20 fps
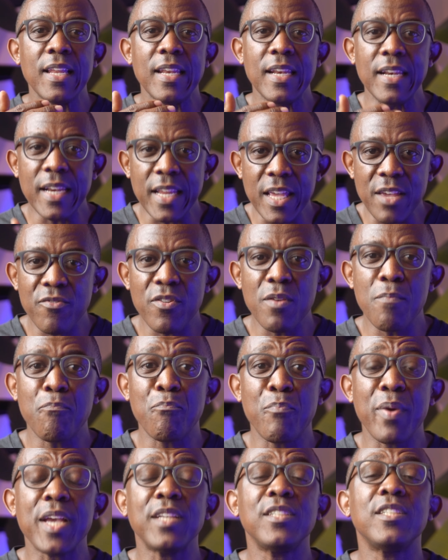living
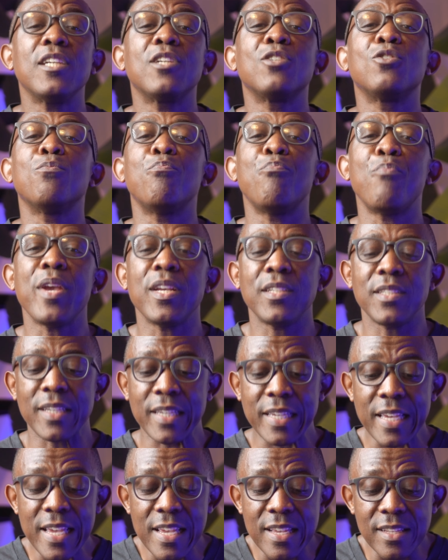paycheck to paycheck
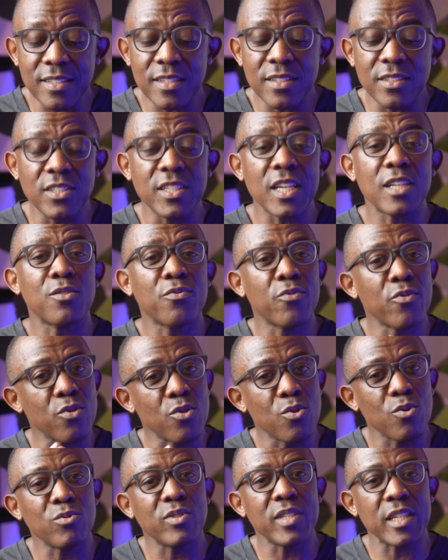isn't just for
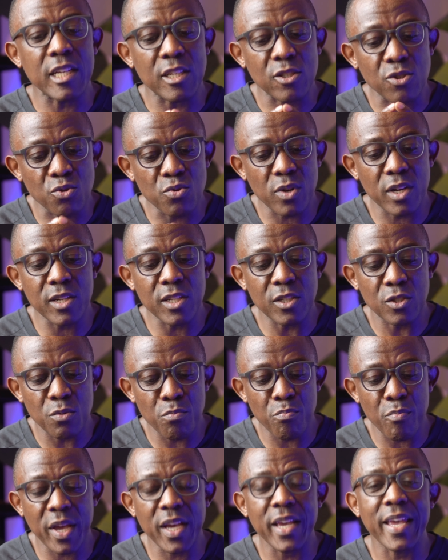those that are struggling to
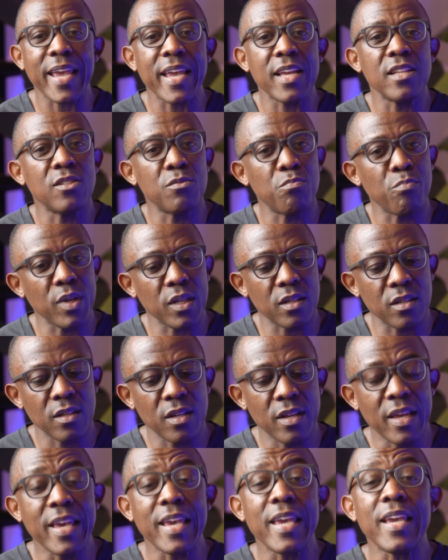make ends meet.
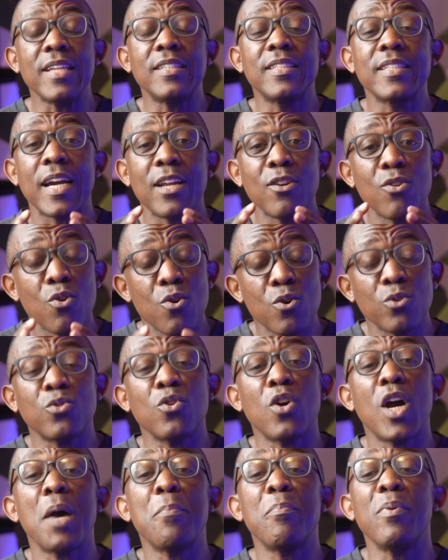It can
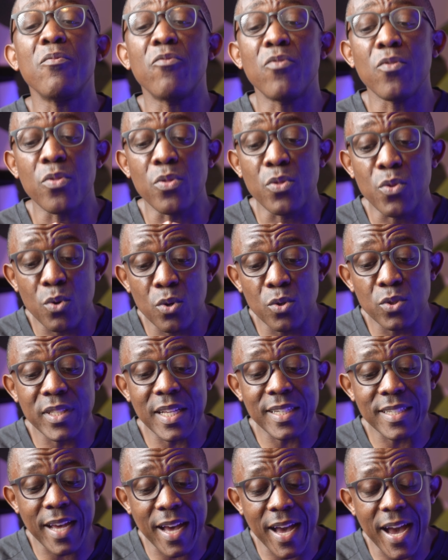also happen for those
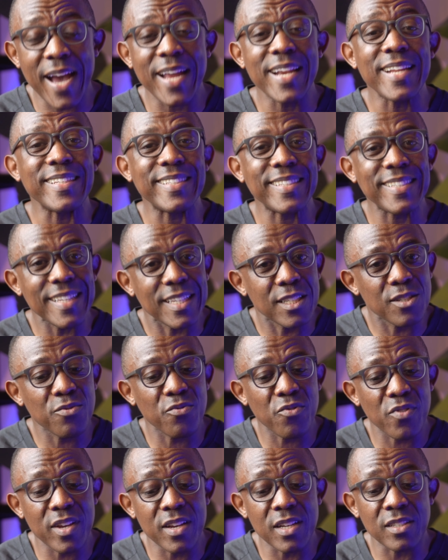that are earning six
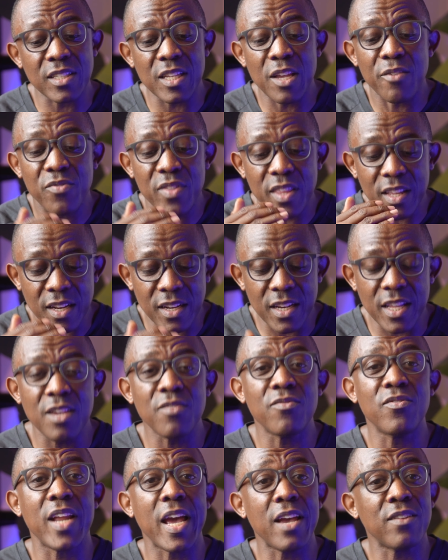figures if they
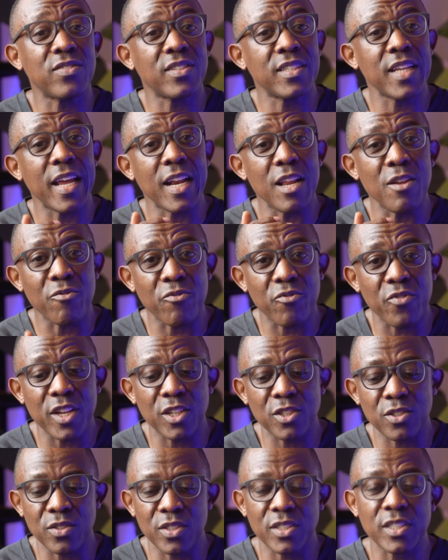leave lifestyle
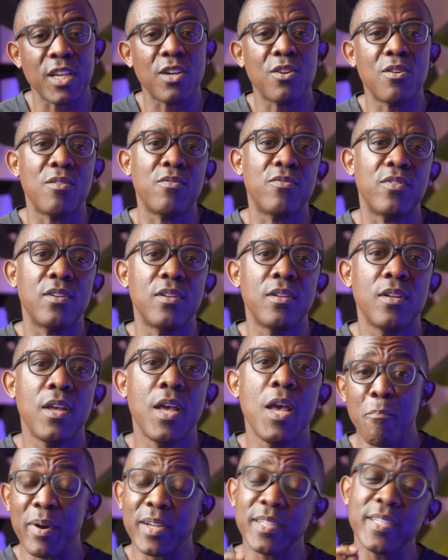inflation take over.
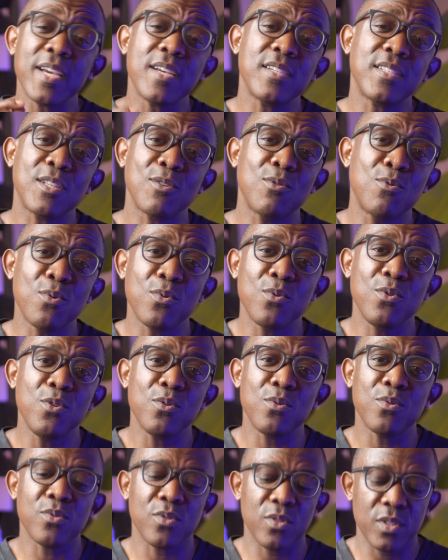But here's the good
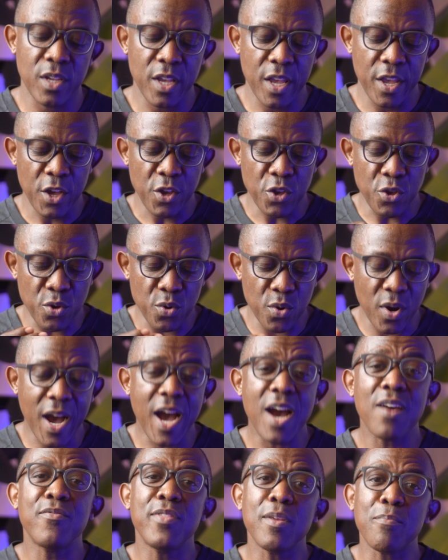news. You
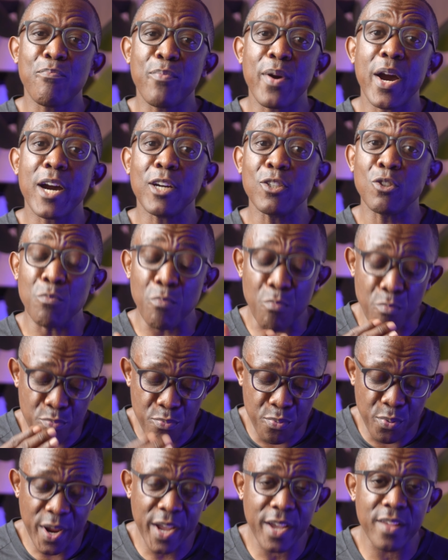have the power to
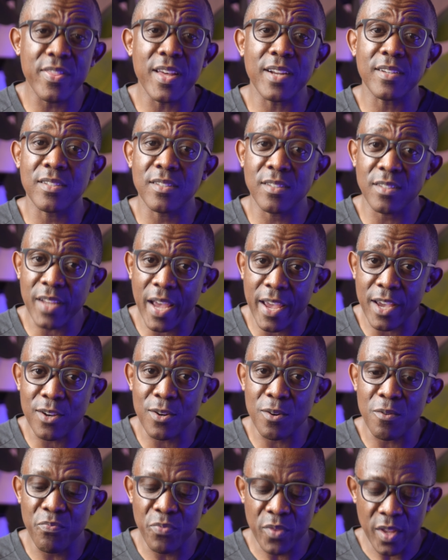break that
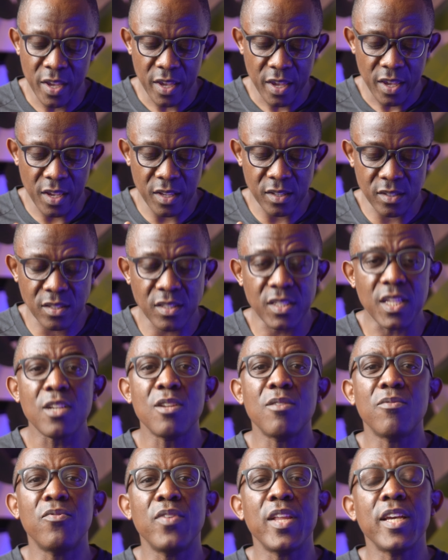cycle. Instead
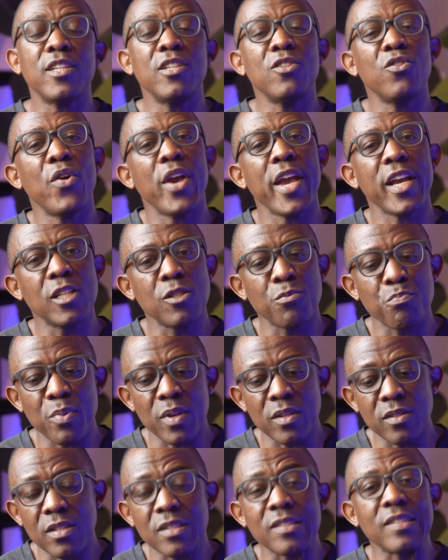of letting your
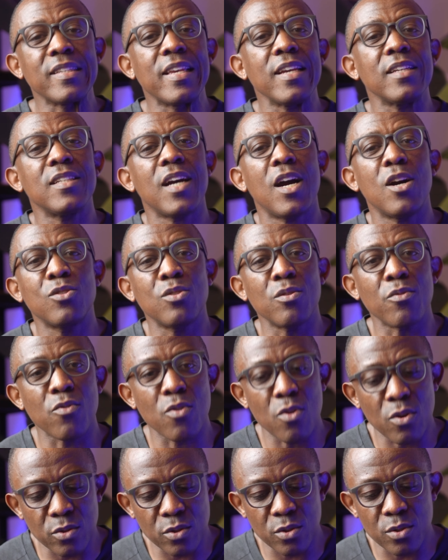expenses get out of
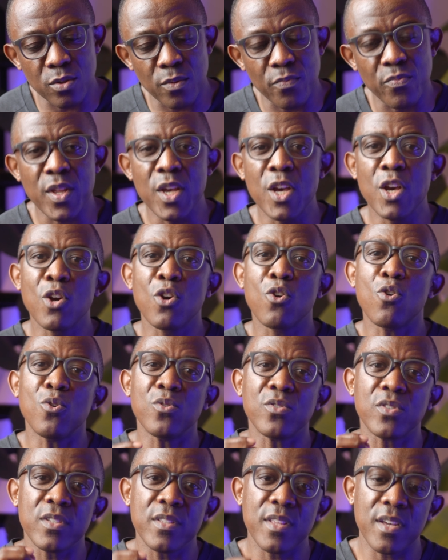control,
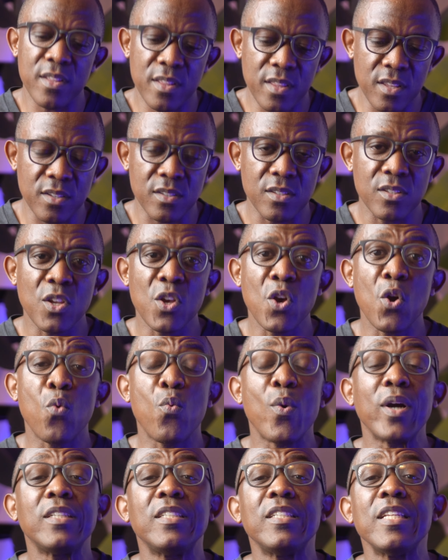consider this.
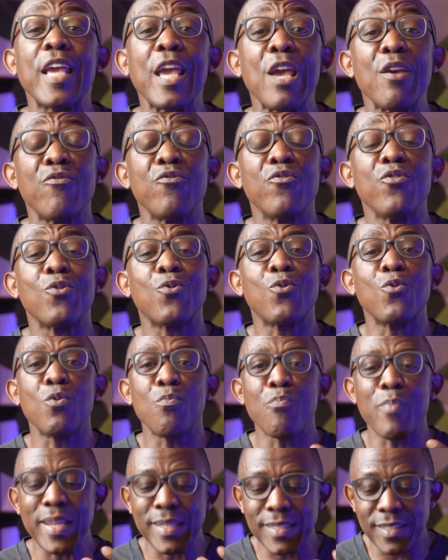What if you could
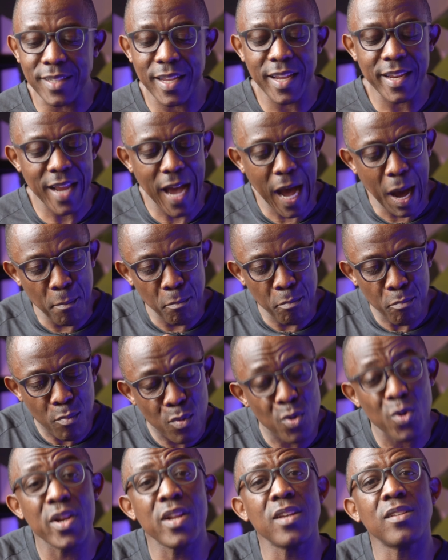maintain a
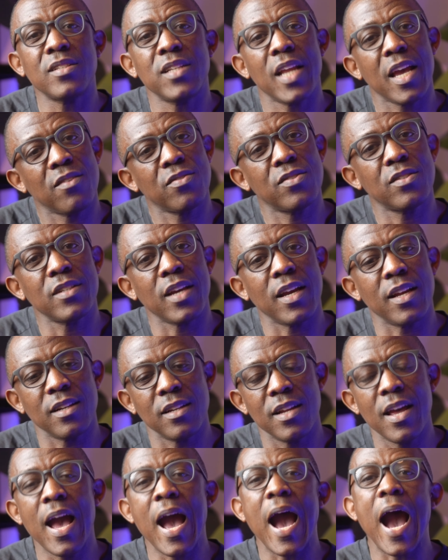modest lifestyle
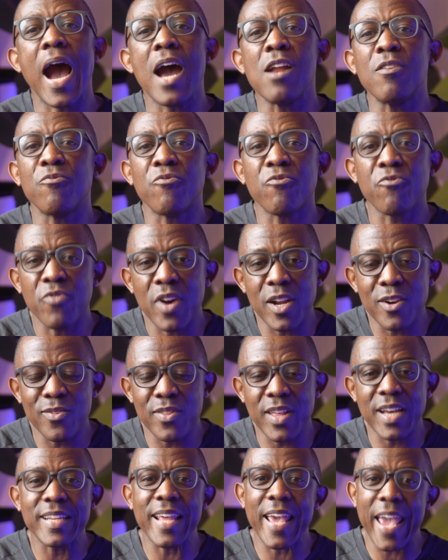and funnel
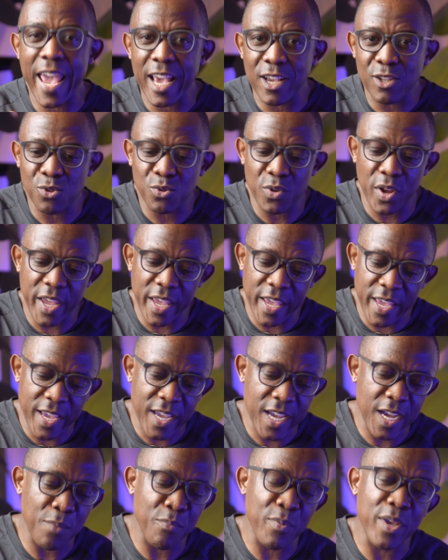that extra
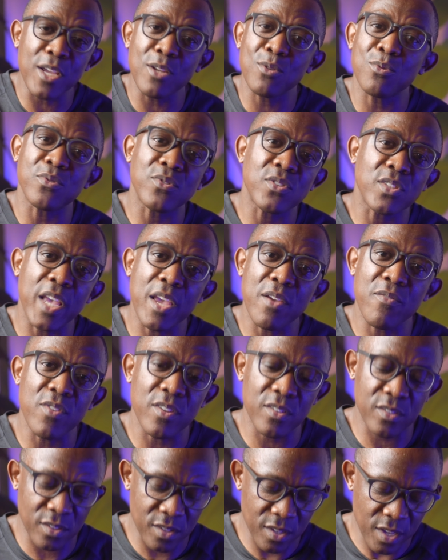income into
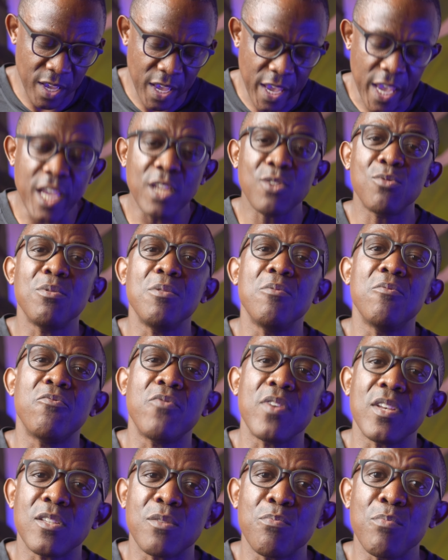savings, into
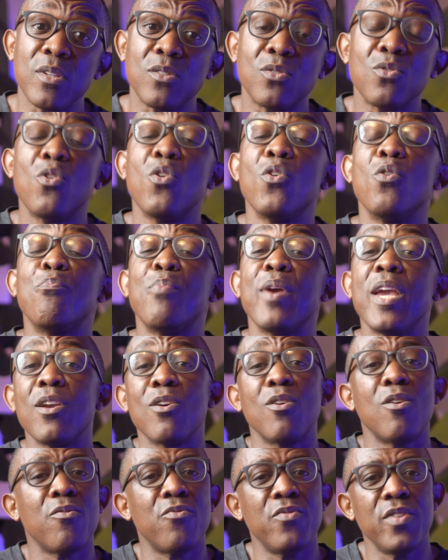investments, or paying
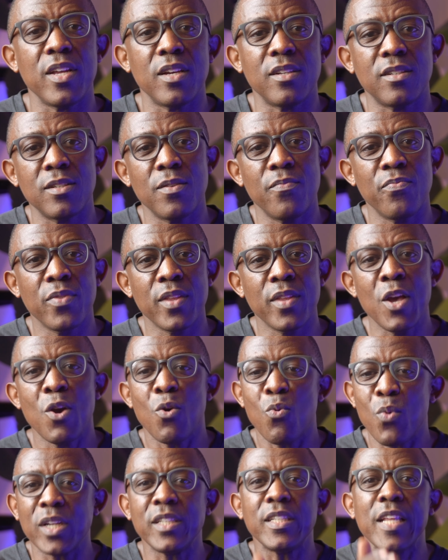off debt?
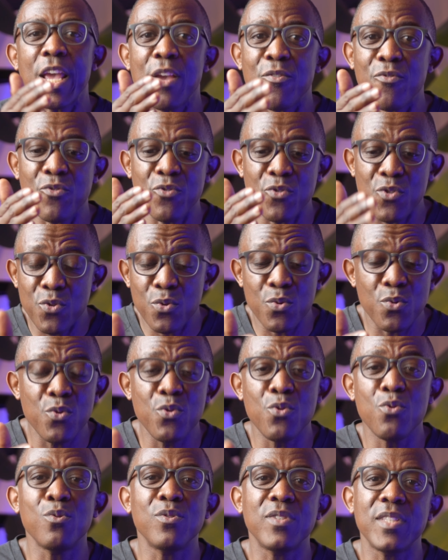What if you
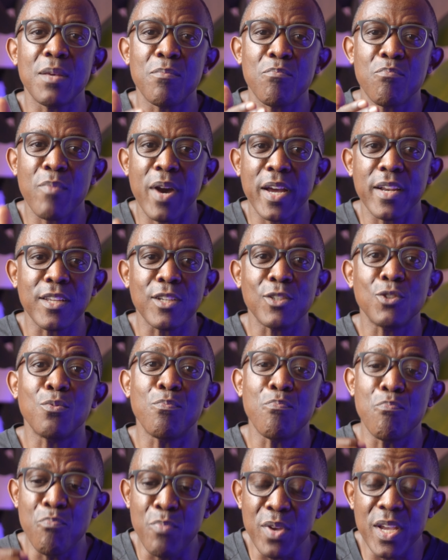use the money to
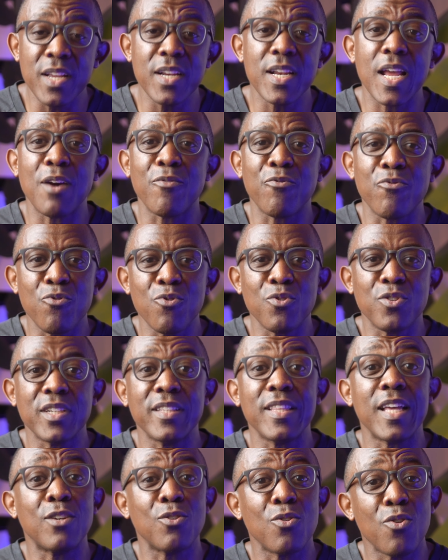build a future
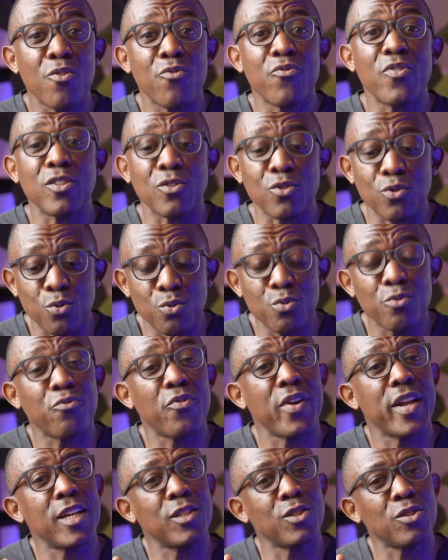that offers true
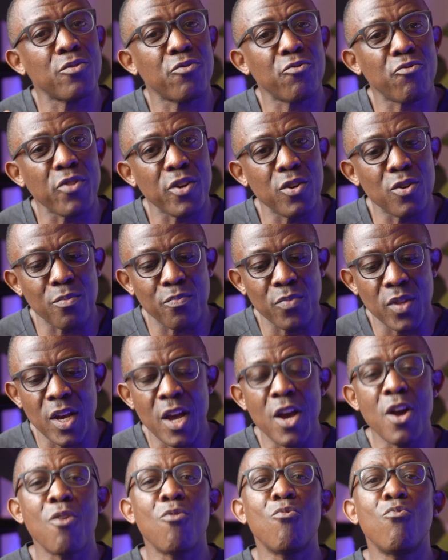financial freedom
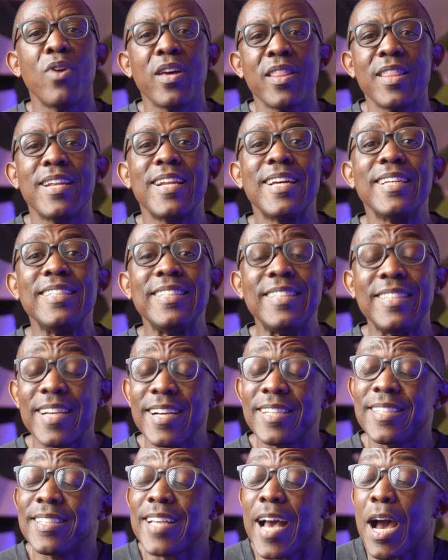rather than
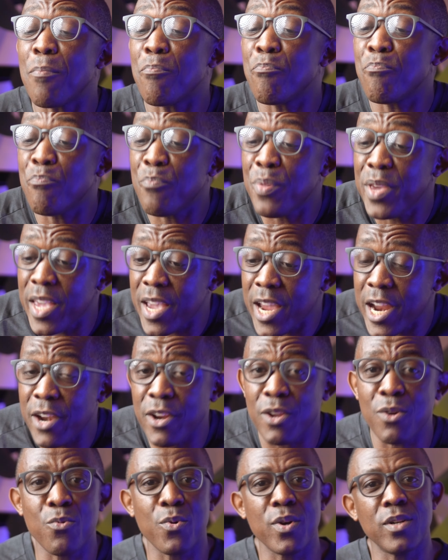just
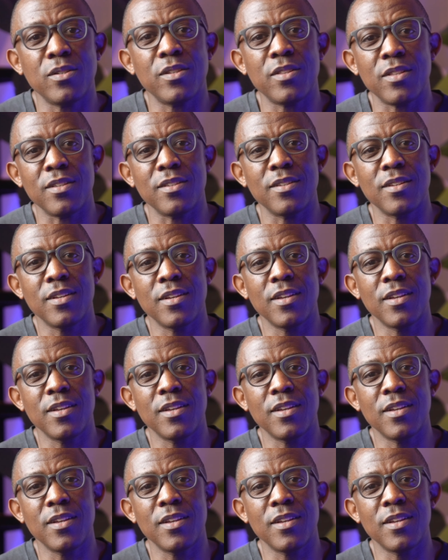appearing wealthy?